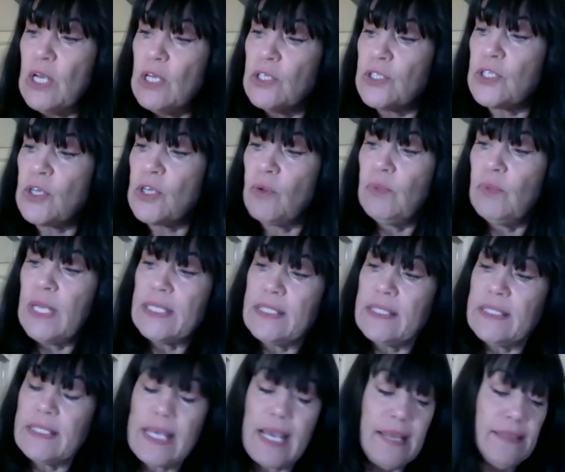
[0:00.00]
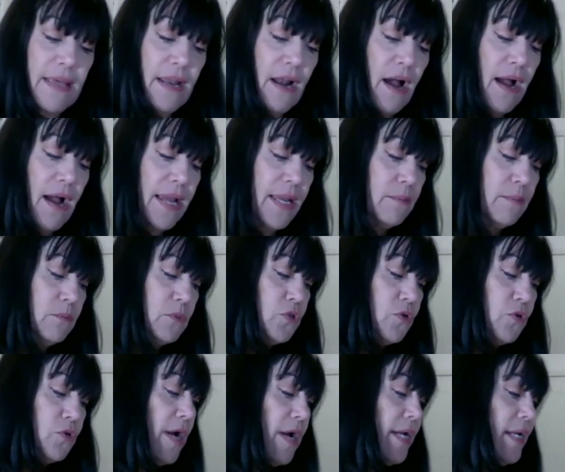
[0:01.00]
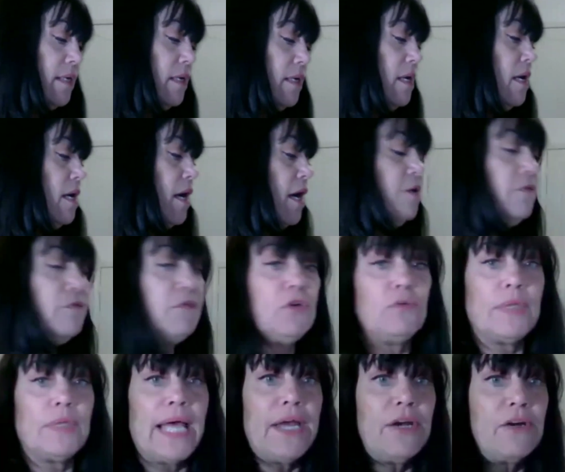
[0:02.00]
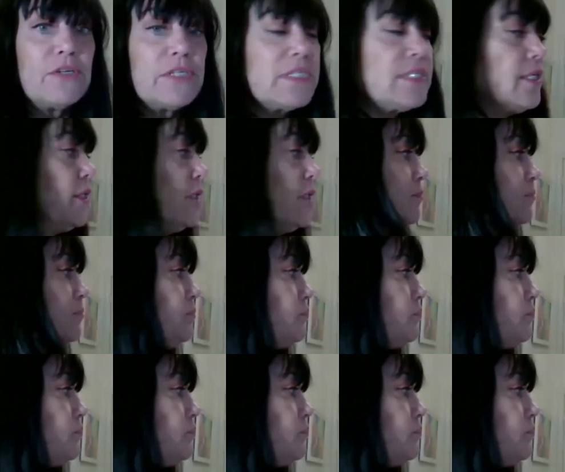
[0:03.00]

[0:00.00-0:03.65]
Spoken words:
So let's say that I am drawing a few letters here,